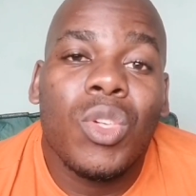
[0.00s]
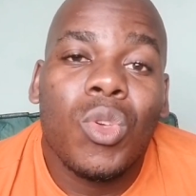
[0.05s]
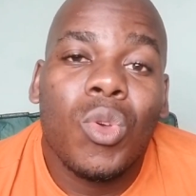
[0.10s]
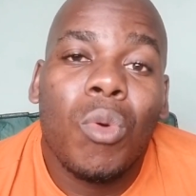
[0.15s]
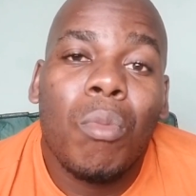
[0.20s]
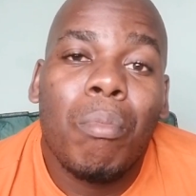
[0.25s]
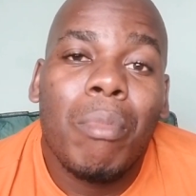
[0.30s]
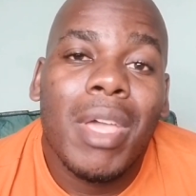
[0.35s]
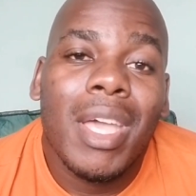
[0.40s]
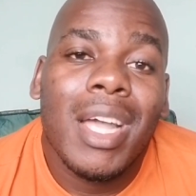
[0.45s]
new
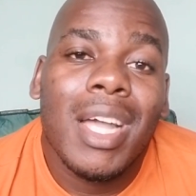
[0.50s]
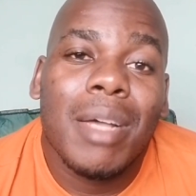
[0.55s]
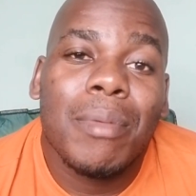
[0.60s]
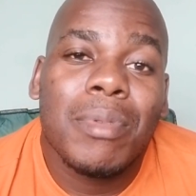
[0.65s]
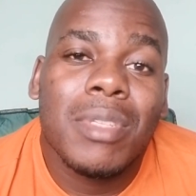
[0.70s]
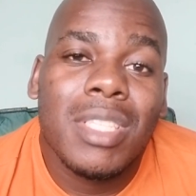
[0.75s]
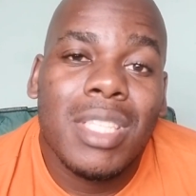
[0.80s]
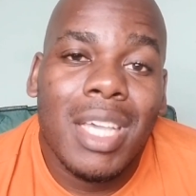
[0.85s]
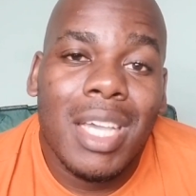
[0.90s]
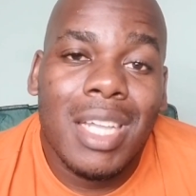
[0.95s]
makeup
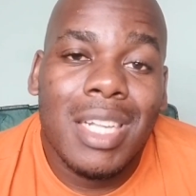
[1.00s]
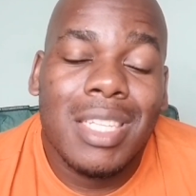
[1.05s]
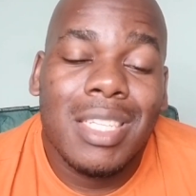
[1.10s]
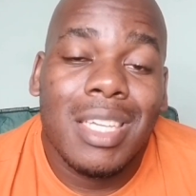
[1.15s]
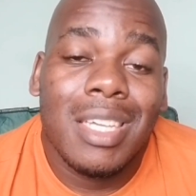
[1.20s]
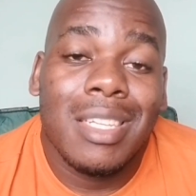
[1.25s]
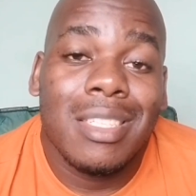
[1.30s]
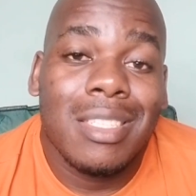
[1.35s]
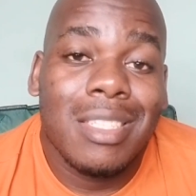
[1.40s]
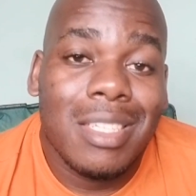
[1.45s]

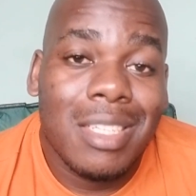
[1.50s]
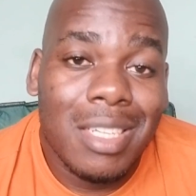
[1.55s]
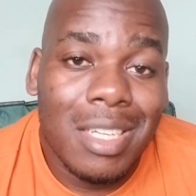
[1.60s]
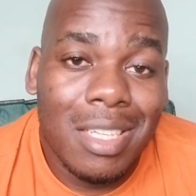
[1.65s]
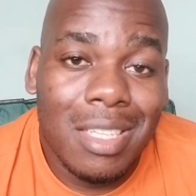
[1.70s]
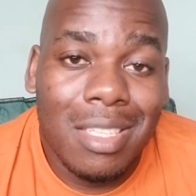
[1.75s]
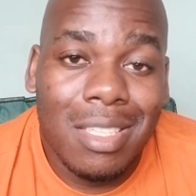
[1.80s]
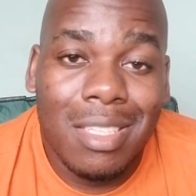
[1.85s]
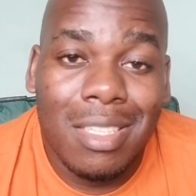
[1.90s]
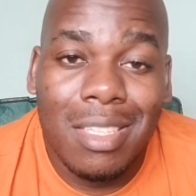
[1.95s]
styles and
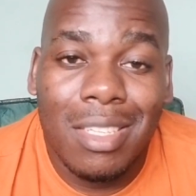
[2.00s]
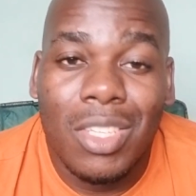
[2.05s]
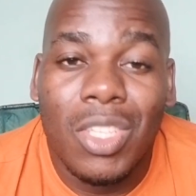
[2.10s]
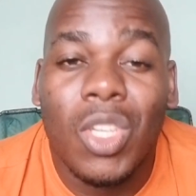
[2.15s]
trends.